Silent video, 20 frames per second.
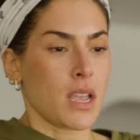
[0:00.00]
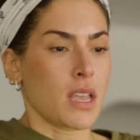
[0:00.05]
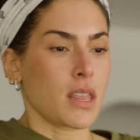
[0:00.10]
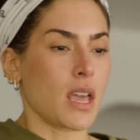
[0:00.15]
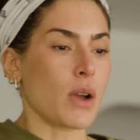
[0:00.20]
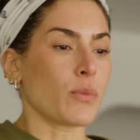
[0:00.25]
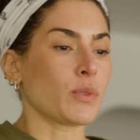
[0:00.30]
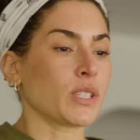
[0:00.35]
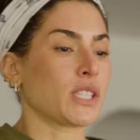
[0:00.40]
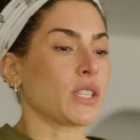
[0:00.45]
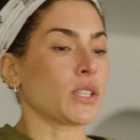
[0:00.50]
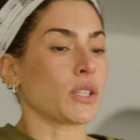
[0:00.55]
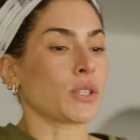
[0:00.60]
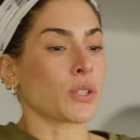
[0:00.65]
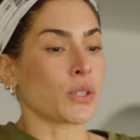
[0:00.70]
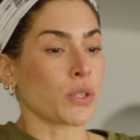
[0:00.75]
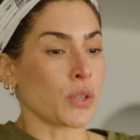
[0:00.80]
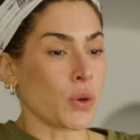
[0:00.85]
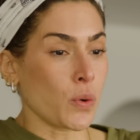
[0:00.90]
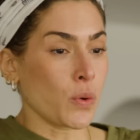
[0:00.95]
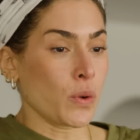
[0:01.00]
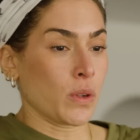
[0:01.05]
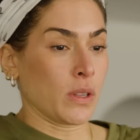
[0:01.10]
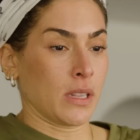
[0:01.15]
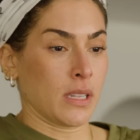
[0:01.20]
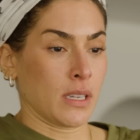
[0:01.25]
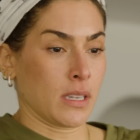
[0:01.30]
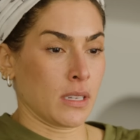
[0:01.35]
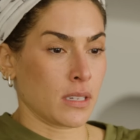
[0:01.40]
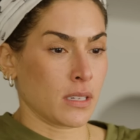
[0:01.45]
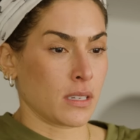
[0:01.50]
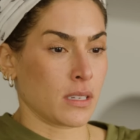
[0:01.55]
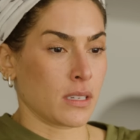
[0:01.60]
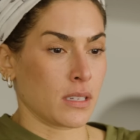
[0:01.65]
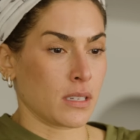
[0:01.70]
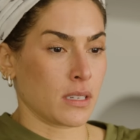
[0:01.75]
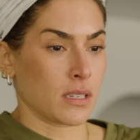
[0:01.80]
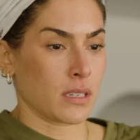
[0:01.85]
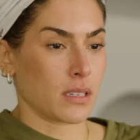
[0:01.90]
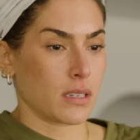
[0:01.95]
That was the school. That's what's gonna
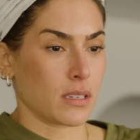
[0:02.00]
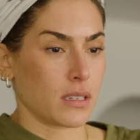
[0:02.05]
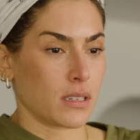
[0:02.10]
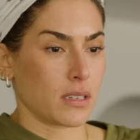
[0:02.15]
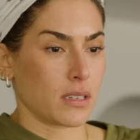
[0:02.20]
turn you on